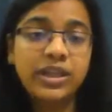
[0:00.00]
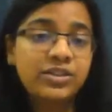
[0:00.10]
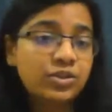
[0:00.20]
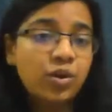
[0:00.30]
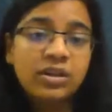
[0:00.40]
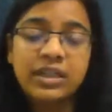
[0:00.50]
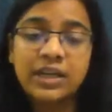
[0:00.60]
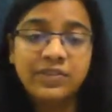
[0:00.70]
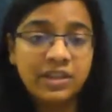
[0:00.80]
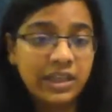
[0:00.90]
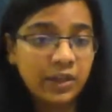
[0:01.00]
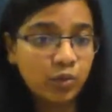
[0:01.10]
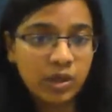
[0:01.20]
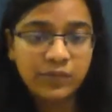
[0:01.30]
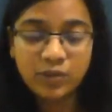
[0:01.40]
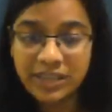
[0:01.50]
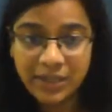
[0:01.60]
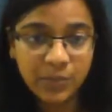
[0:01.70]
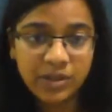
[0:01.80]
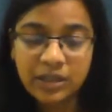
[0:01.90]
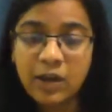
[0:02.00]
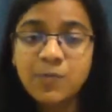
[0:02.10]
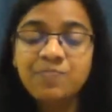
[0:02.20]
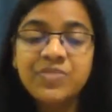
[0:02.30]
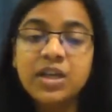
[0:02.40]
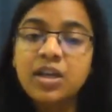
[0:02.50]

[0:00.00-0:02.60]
Okay, it's not that we are taking only for network now.